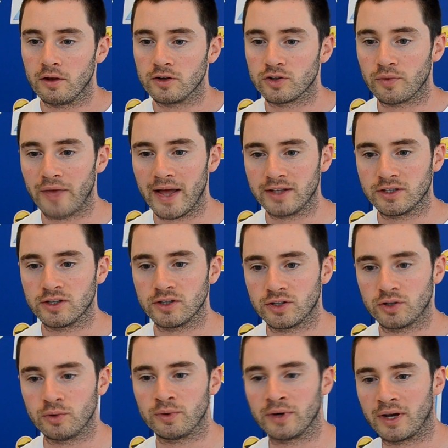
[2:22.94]
So that's the
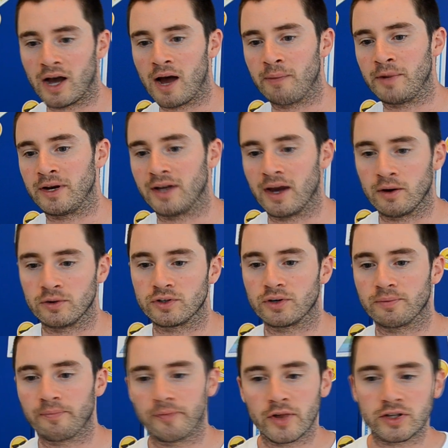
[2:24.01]
student comment
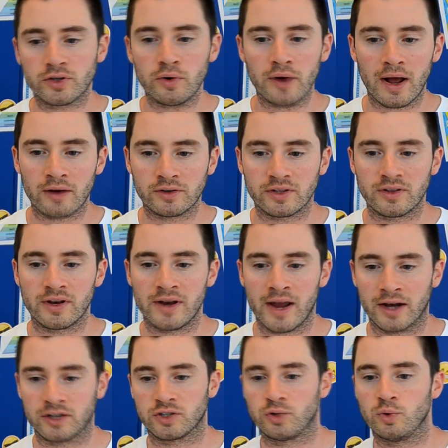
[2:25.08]
counter. Let's go down to the
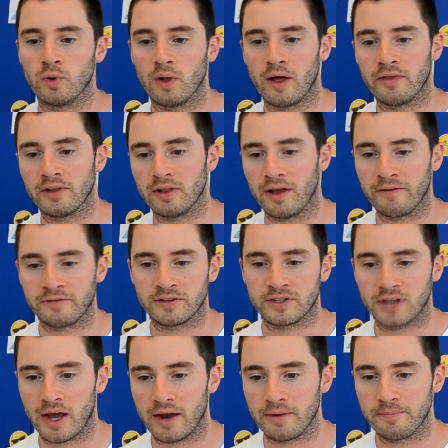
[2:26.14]
next tool on the left
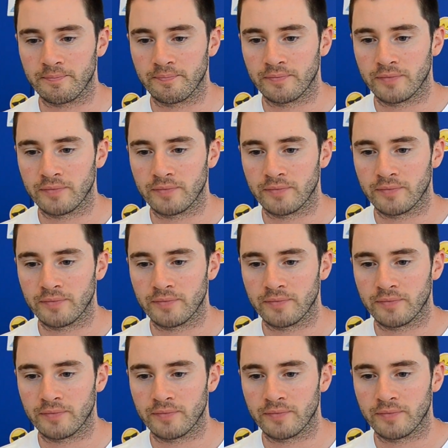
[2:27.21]
side.